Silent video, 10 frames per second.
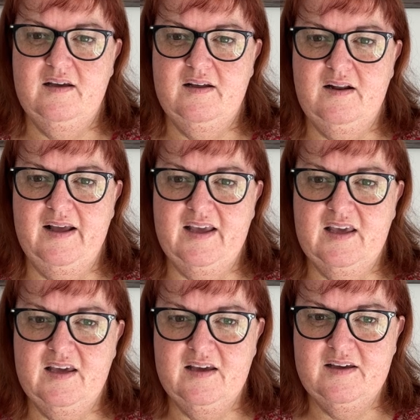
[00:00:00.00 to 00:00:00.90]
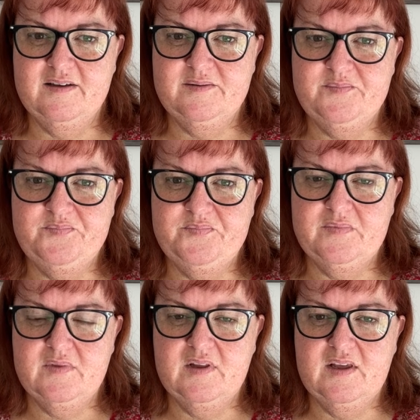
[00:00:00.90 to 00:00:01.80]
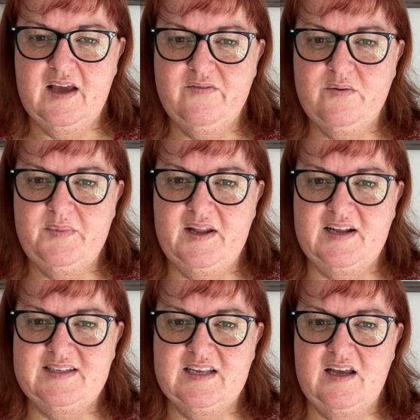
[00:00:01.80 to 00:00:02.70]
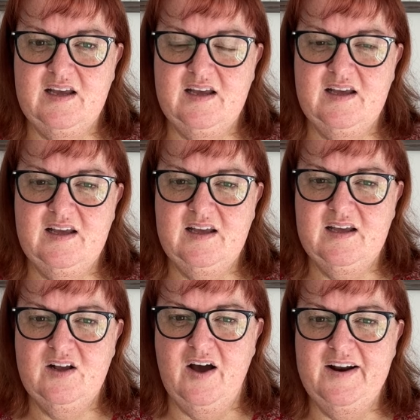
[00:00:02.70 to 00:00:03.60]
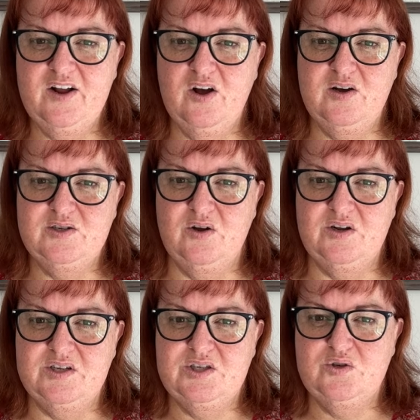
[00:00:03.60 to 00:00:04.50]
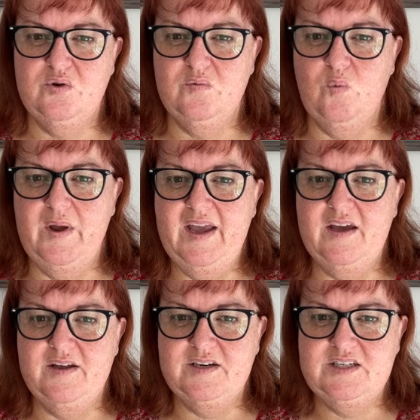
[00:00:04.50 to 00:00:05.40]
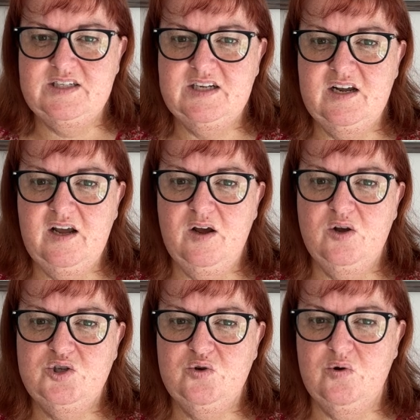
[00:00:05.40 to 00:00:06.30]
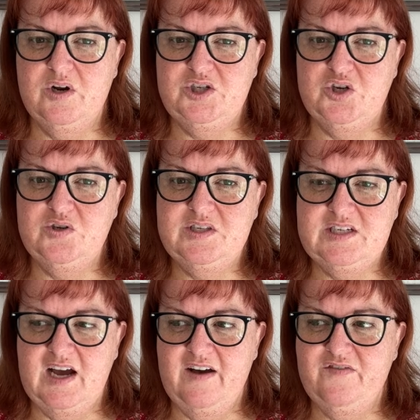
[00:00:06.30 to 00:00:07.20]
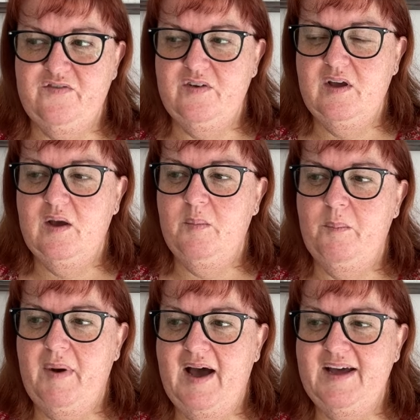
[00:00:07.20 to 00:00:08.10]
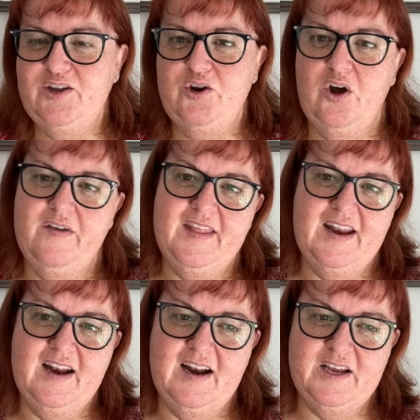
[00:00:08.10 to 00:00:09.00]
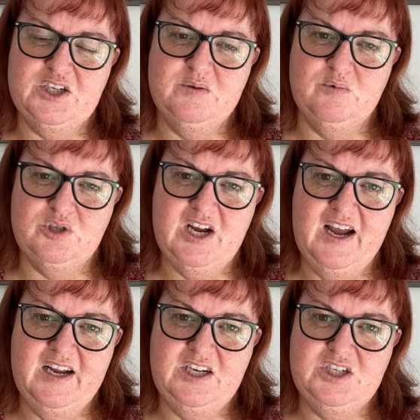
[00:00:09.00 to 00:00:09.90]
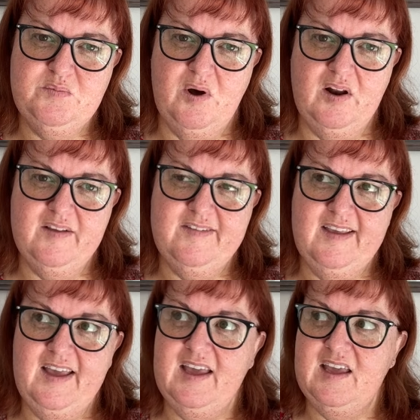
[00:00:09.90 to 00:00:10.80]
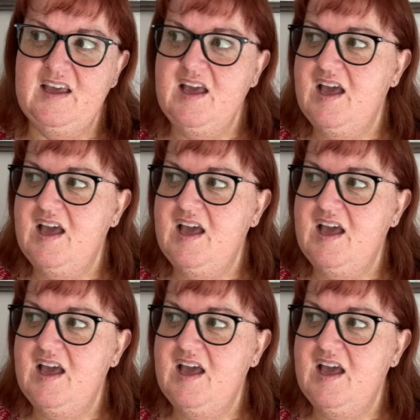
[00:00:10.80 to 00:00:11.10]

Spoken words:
like, government is kind of goes on a sort of weird, still got to do stuff, but you know that an election will change policy